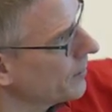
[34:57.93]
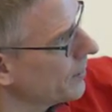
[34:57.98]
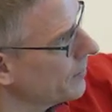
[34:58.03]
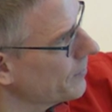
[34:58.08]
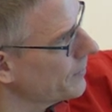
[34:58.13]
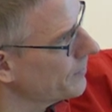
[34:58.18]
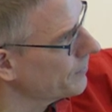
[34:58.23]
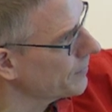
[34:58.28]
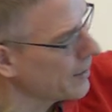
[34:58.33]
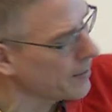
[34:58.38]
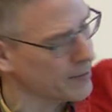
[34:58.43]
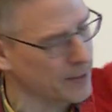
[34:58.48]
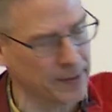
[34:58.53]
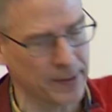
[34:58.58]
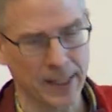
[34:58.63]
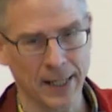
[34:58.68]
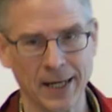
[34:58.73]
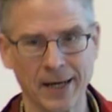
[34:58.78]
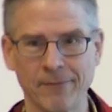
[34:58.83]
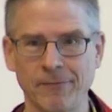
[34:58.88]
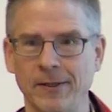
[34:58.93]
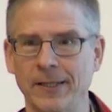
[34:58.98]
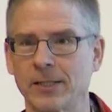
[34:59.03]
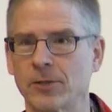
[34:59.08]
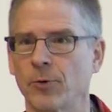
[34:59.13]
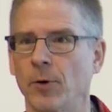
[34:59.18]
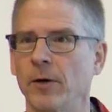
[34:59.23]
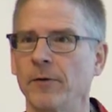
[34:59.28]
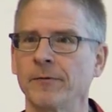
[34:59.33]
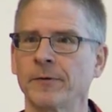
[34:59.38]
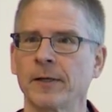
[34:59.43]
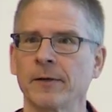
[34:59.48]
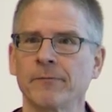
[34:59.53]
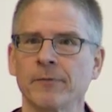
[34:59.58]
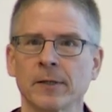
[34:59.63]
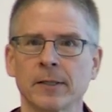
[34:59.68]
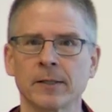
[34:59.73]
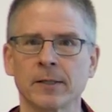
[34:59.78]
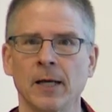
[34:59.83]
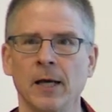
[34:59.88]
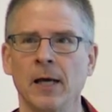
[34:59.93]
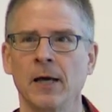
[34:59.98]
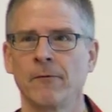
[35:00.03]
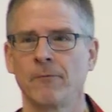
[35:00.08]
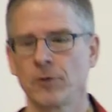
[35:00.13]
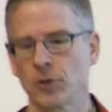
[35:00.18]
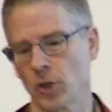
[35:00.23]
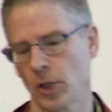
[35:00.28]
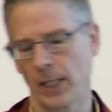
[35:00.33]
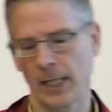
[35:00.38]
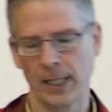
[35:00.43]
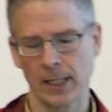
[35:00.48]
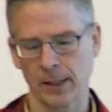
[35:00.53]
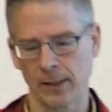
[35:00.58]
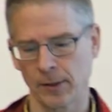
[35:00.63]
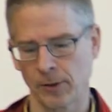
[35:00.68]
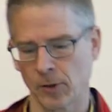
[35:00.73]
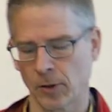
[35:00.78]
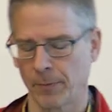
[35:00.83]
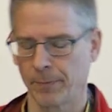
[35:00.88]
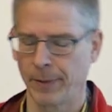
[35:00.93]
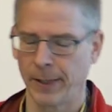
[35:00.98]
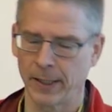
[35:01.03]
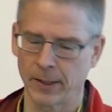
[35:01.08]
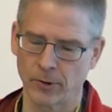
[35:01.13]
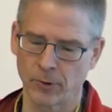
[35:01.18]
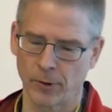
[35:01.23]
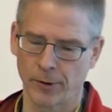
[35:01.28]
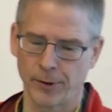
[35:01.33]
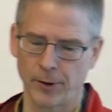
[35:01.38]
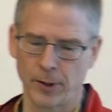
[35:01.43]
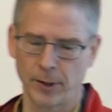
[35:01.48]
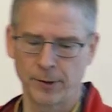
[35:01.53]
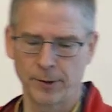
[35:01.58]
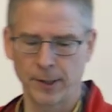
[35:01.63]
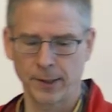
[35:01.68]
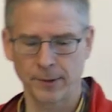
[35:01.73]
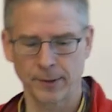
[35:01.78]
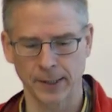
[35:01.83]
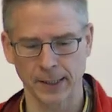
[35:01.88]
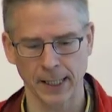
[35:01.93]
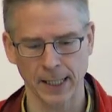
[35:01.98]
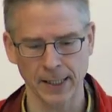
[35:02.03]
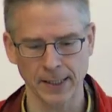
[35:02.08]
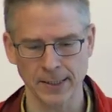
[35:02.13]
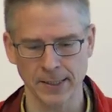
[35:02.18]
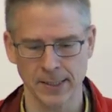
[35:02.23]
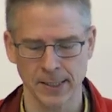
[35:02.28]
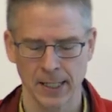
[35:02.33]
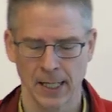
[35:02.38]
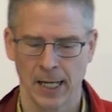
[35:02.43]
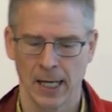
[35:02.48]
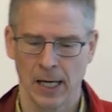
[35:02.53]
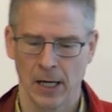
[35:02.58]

There uh, are these other, there are roughly 12 different visual areas compared to 36 in us.